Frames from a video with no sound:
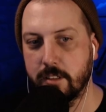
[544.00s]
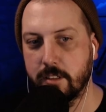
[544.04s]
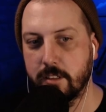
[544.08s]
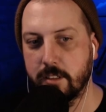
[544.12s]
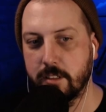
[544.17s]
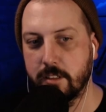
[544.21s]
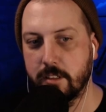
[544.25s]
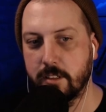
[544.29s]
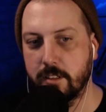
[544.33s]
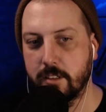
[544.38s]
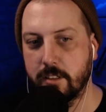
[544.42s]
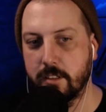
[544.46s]

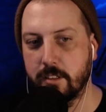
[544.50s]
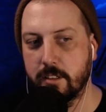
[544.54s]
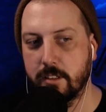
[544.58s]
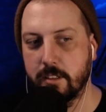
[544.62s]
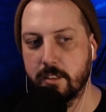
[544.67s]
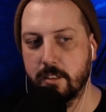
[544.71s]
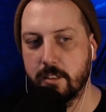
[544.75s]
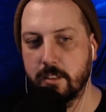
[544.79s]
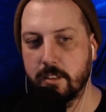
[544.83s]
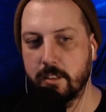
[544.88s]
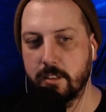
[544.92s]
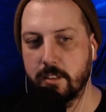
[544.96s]

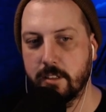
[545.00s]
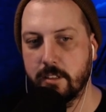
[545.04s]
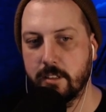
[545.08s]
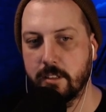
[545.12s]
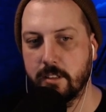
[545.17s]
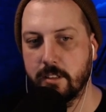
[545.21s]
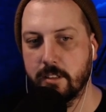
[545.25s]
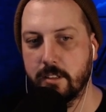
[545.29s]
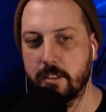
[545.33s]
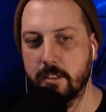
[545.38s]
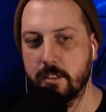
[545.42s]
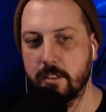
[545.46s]

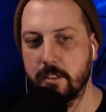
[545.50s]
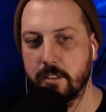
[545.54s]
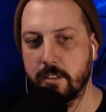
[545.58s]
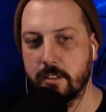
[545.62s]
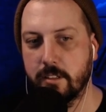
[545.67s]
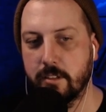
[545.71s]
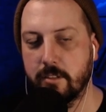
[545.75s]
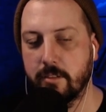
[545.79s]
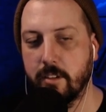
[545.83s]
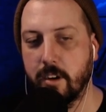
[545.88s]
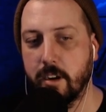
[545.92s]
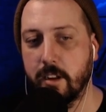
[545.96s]

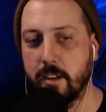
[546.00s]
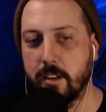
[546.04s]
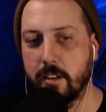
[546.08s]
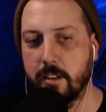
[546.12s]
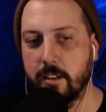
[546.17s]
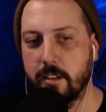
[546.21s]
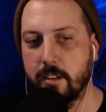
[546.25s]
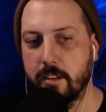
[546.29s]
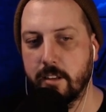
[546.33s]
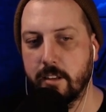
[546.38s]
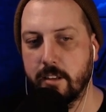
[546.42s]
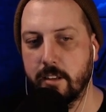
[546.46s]

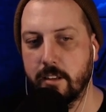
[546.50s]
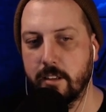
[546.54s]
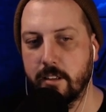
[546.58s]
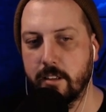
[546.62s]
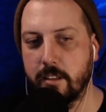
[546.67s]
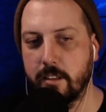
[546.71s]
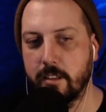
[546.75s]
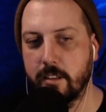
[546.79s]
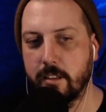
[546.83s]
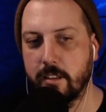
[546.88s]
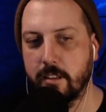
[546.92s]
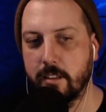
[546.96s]

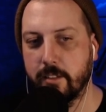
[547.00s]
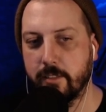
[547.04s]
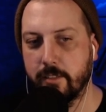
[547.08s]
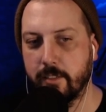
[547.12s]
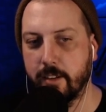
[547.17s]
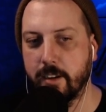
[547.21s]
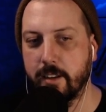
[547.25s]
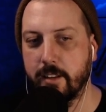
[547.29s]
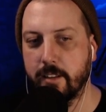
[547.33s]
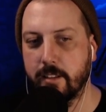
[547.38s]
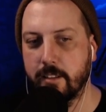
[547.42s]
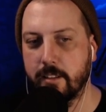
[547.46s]

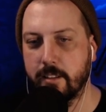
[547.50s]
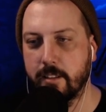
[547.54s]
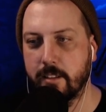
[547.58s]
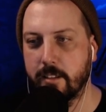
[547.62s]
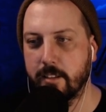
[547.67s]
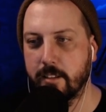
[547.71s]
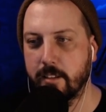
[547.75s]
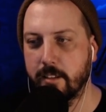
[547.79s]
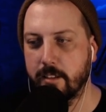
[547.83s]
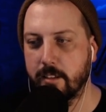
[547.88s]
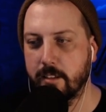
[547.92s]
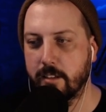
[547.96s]

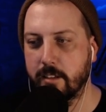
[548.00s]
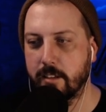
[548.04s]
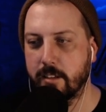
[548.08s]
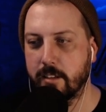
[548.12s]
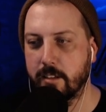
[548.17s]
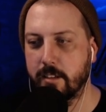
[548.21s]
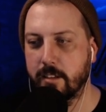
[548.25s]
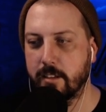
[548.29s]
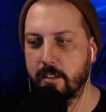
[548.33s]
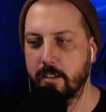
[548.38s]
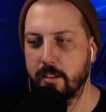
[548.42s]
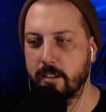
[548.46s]

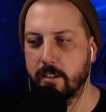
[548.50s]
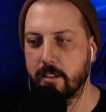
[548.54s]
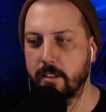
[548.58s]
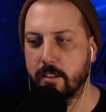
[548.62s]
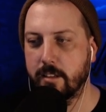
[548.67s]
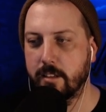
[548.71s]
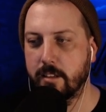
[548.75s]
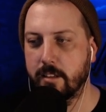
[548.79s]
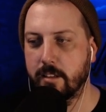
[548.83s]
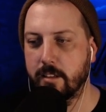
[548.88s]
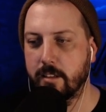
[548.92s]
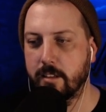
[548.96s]

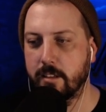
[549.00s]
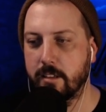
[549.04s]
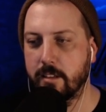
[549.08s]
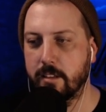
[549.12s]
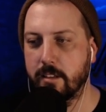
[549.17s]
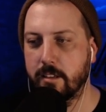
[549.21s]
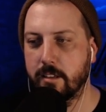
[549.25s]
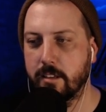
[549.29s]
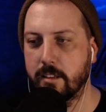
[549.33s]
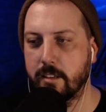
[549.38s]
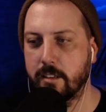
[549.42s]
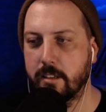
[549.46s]

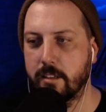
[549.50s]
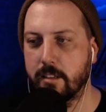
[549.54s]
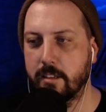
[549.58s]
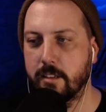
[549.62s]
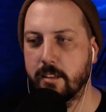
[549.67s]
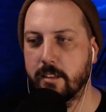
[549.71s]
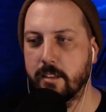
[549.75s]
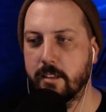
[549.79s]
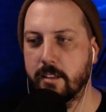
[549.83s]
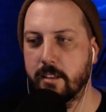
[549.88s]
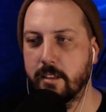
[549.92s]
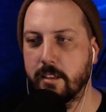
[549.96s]

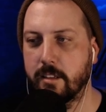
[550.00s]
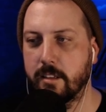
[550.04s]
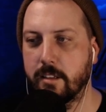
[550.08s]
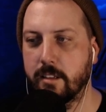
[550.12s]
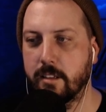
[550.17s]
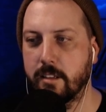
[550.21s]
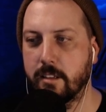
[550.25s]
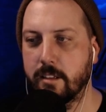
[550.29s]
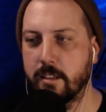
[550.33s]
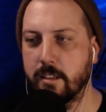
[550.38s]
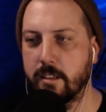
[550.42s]
(not speaking)